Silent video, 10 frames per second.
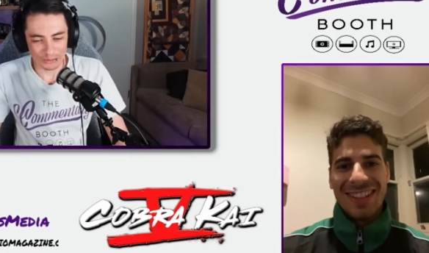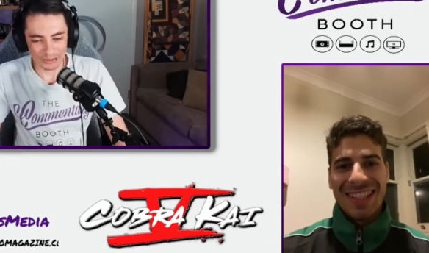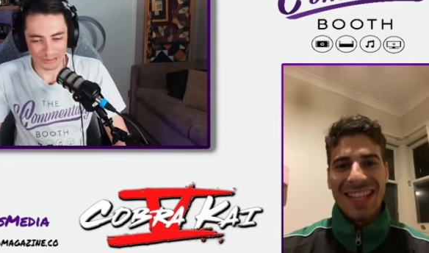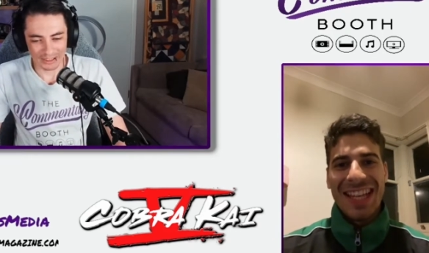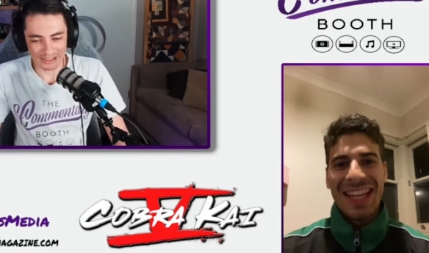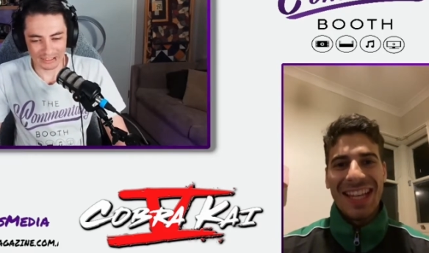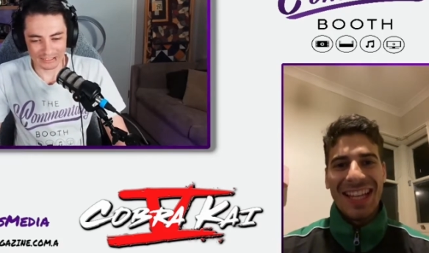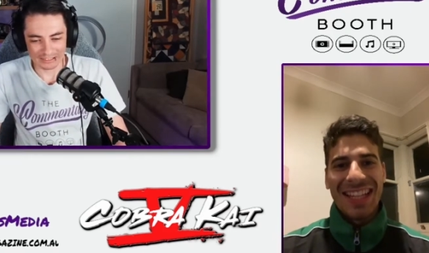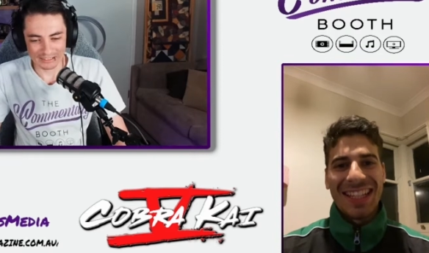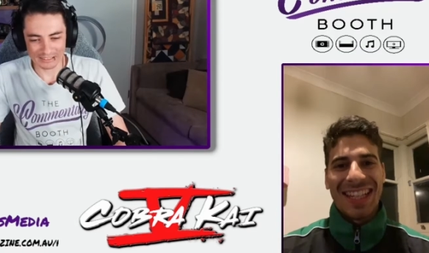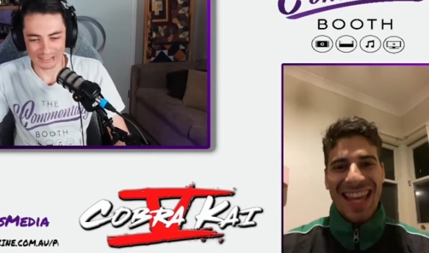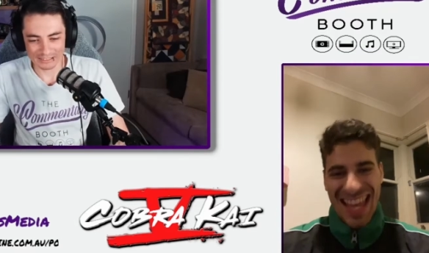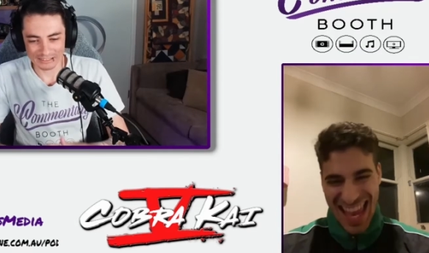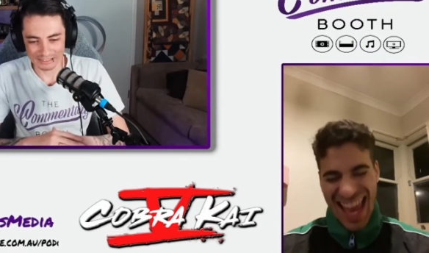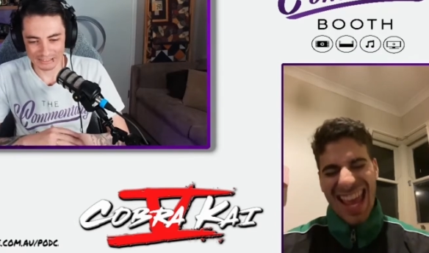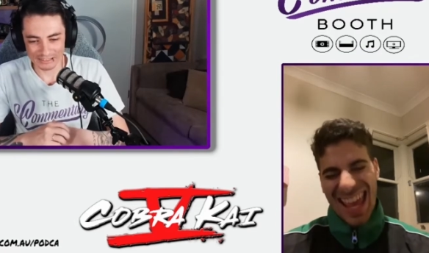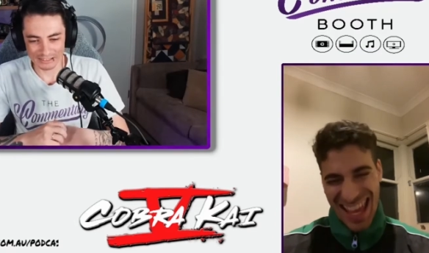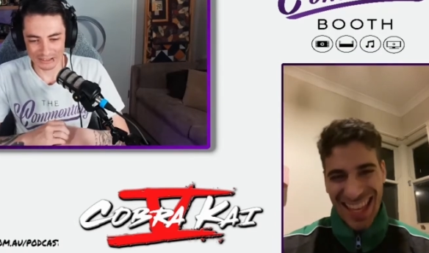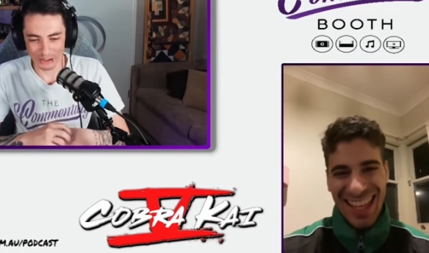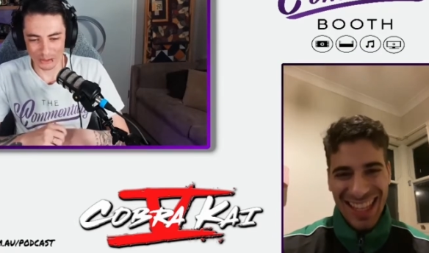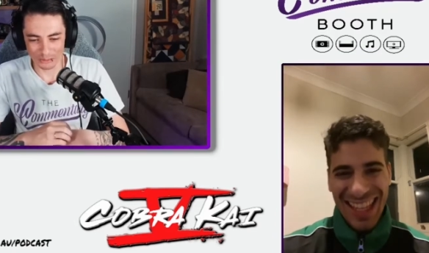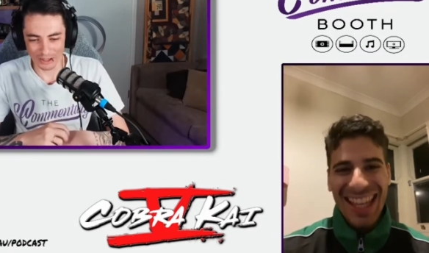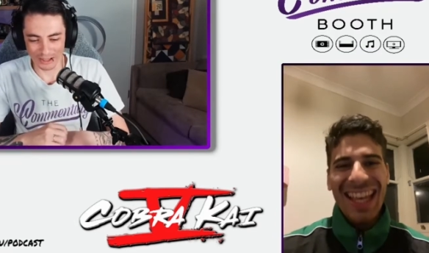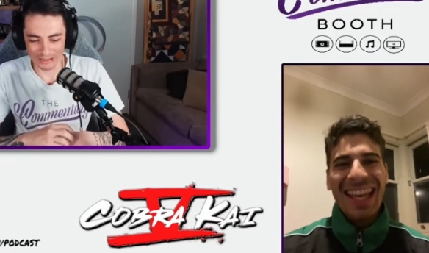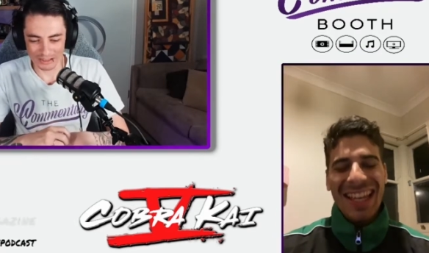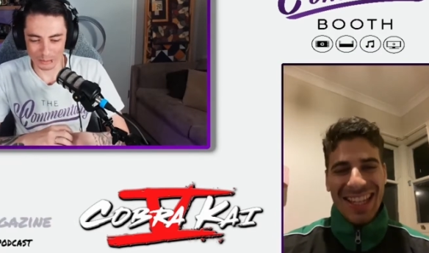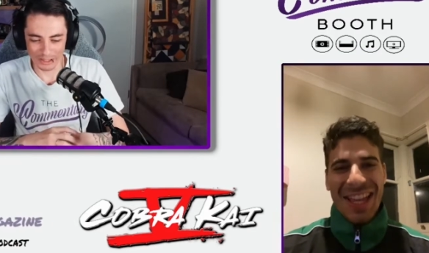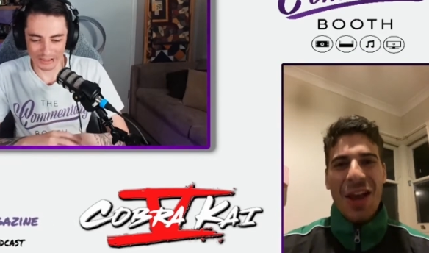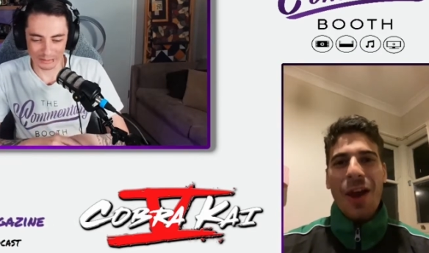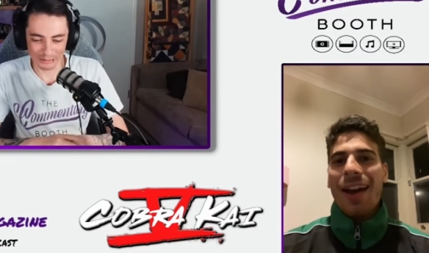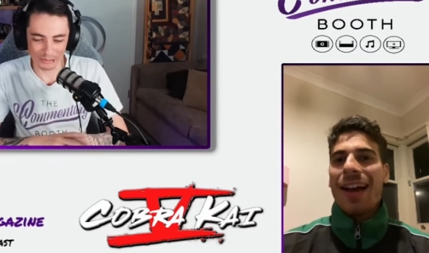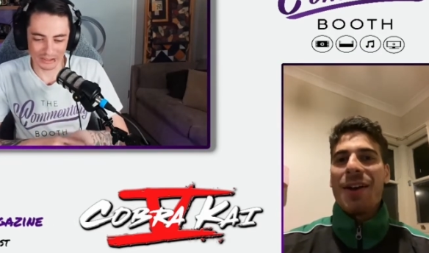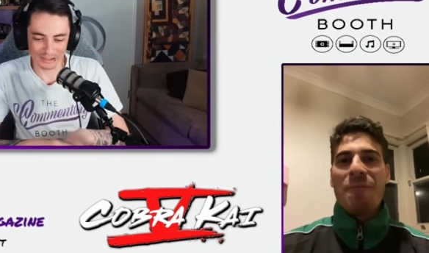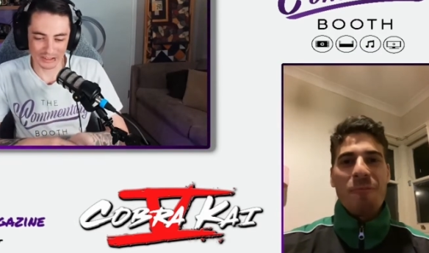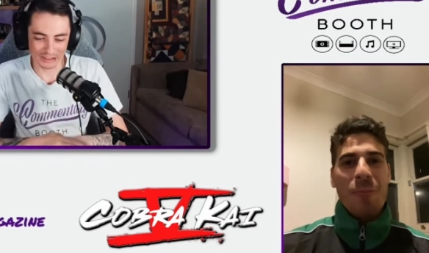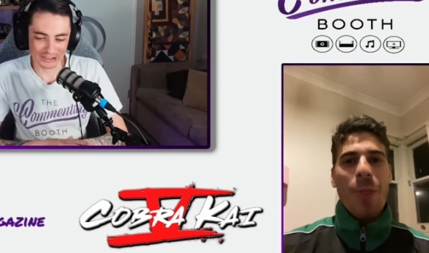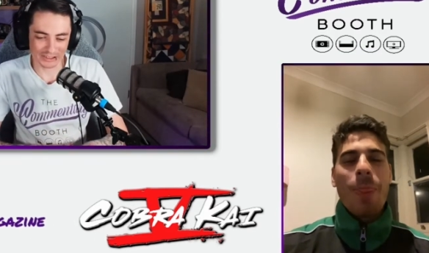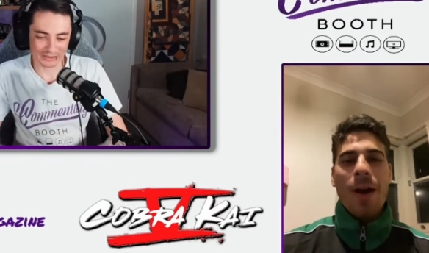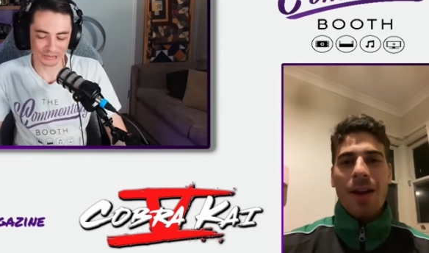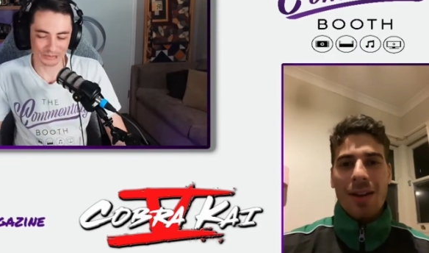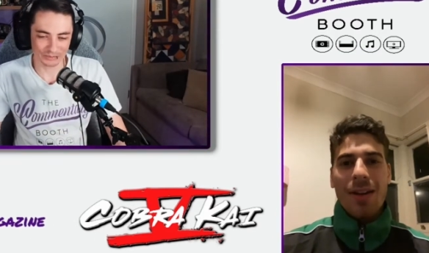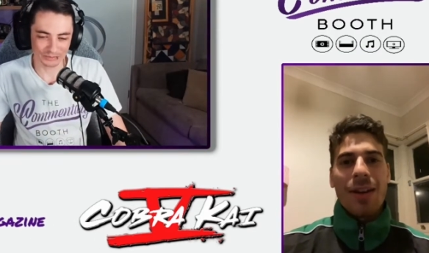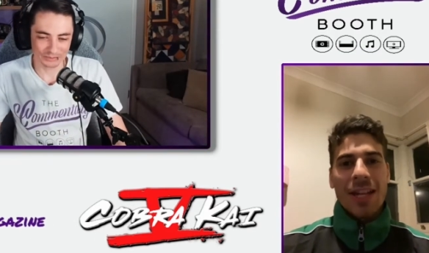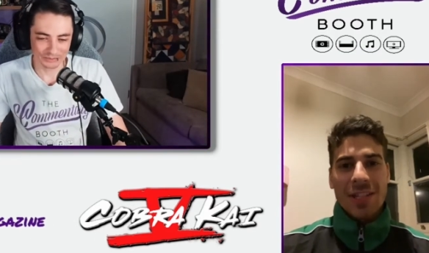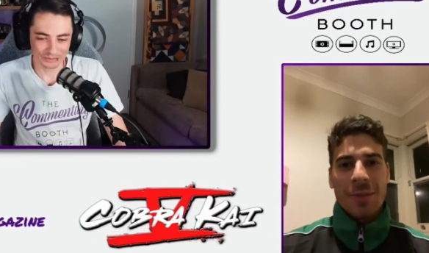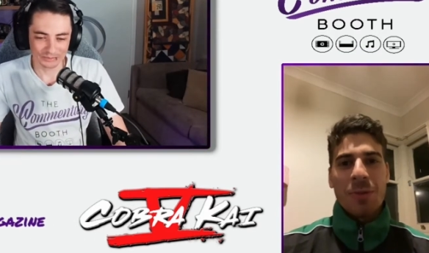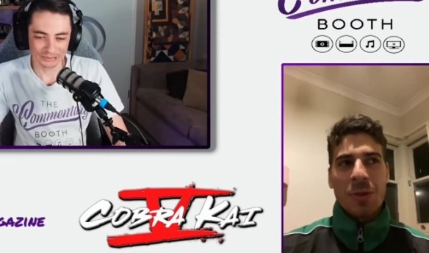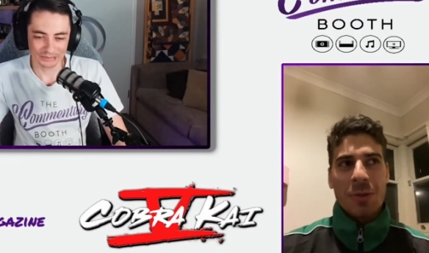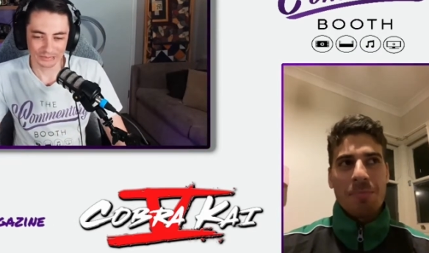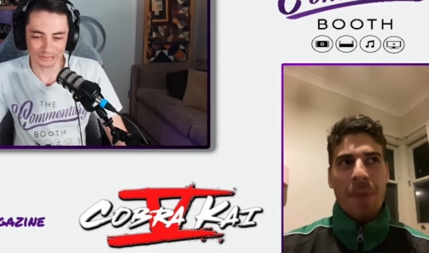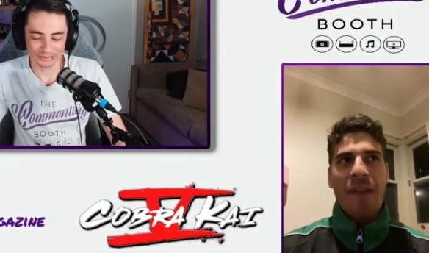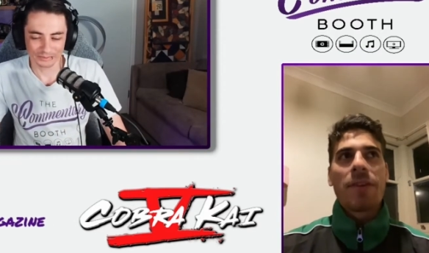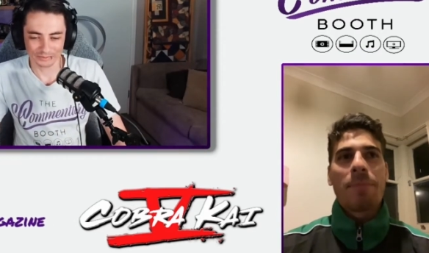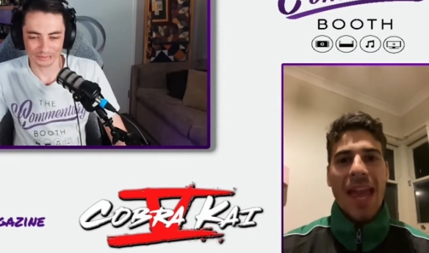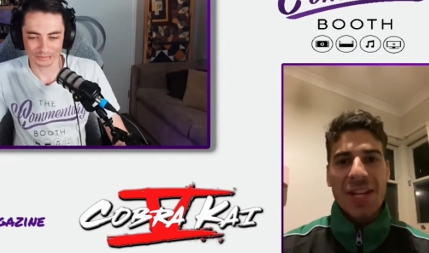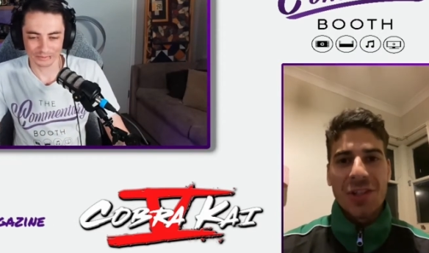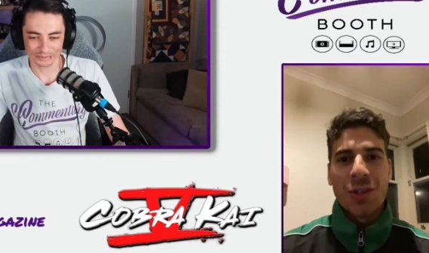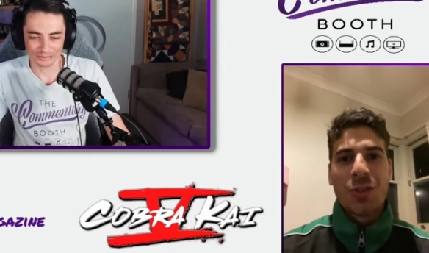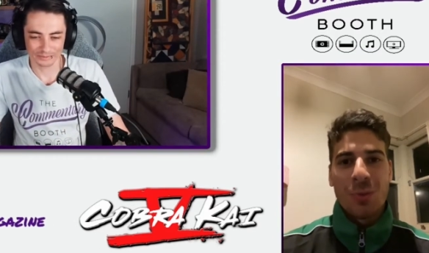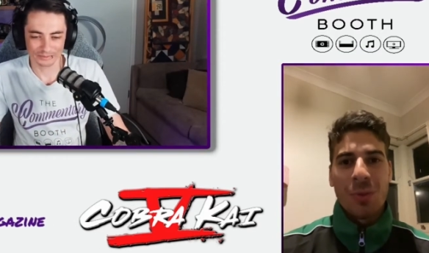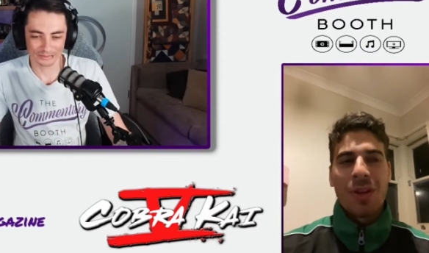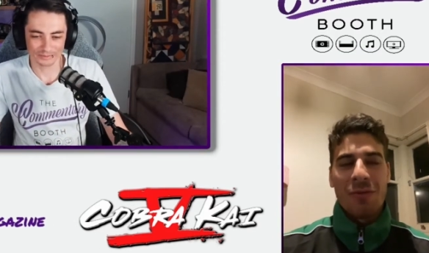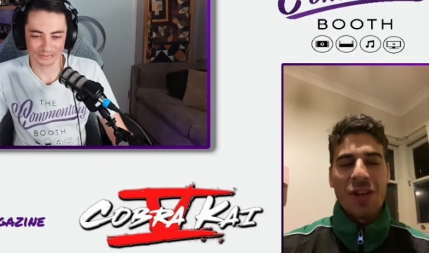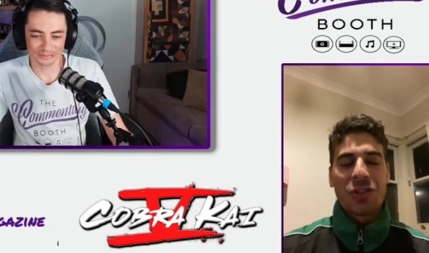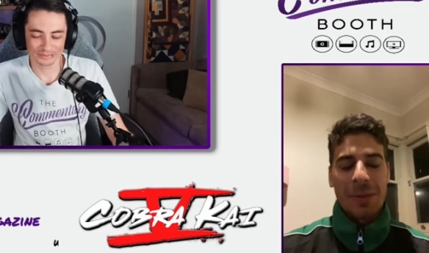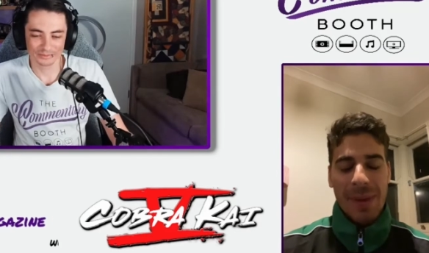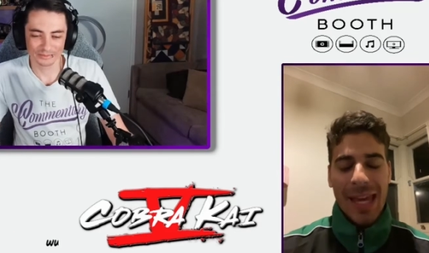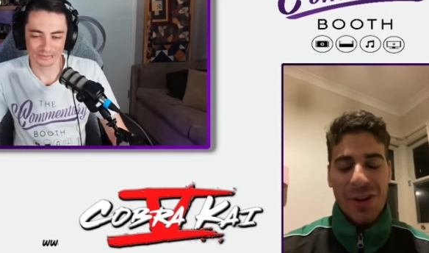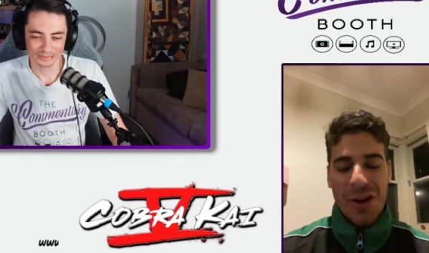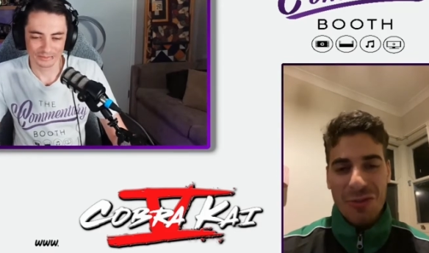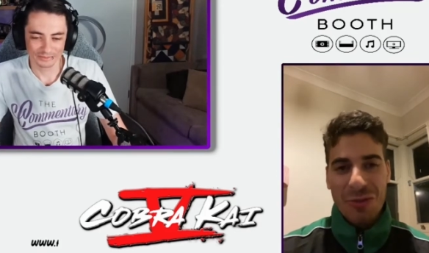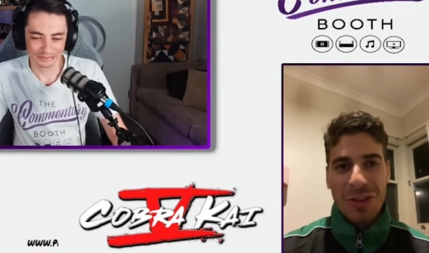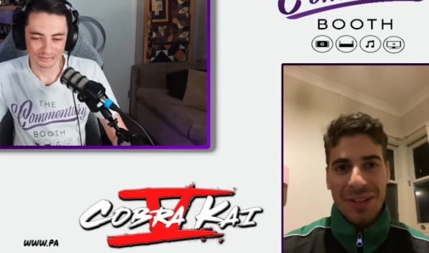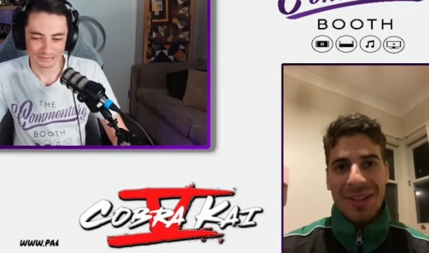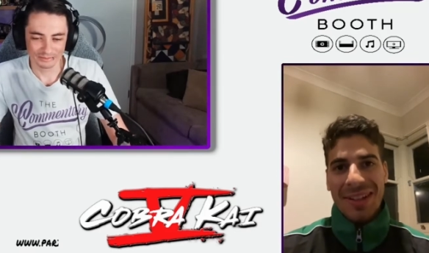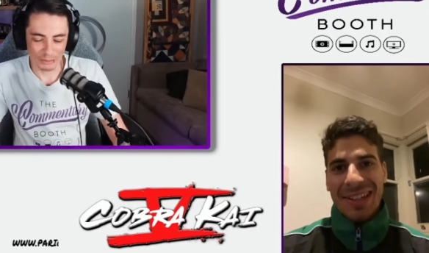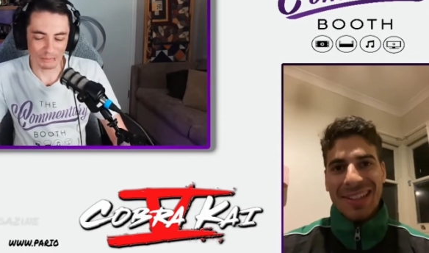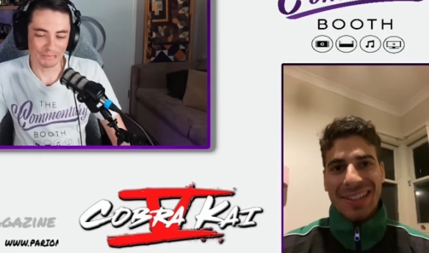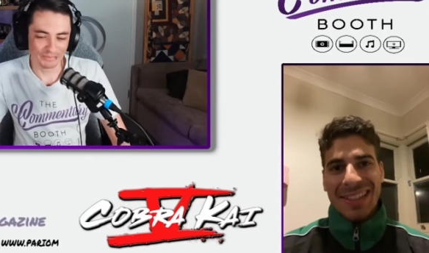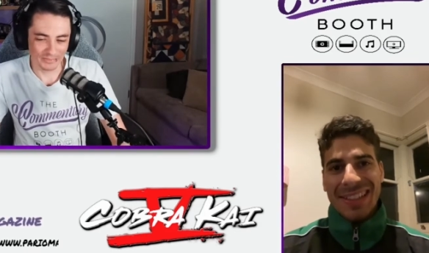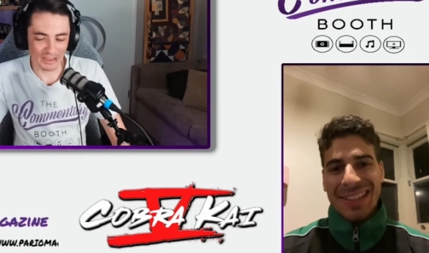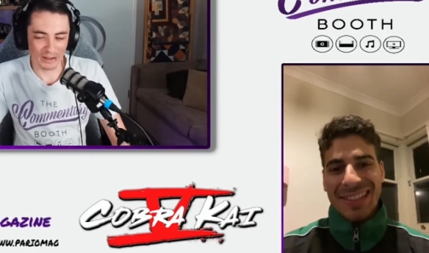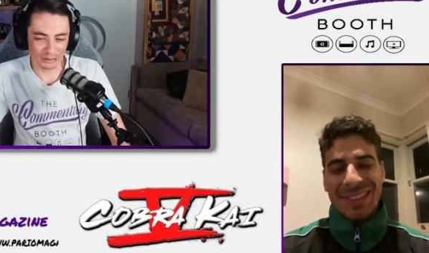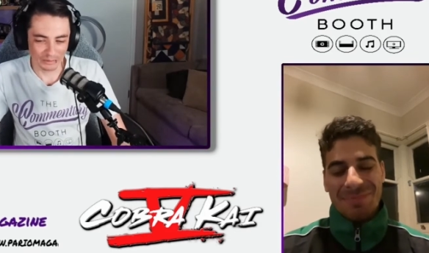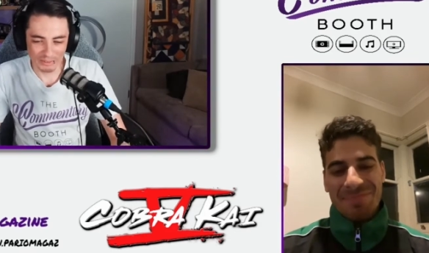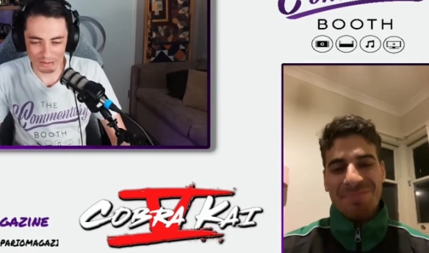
Speaker 1: are we doing here? This is this is not what I was expecting from this series.
Speaker 2: I guess the, having patience eventually paid off.
Speaker 1: Yep. Yeah, they were,